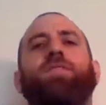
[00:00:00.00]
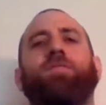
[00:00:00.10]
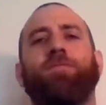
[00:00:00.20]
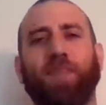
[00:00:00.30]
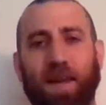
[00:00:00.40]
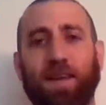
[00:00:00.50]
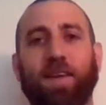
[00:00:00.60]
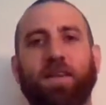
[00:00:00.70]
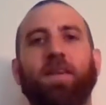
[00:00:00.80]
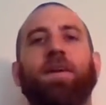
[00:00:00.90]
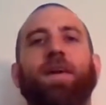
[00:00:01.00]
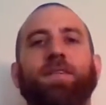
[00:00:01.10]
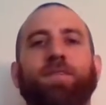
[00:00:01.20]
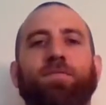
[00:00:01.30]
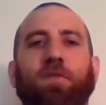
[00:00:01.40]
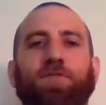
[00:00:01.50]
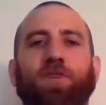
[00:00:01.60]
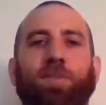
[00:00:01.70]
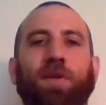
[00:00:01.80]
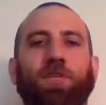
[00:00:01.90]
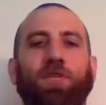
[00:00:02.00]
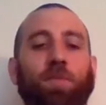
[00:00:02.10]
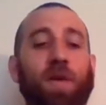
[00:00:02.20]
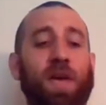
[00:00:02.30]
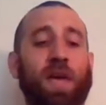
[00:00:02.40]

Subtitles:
defended his Evolve Championship.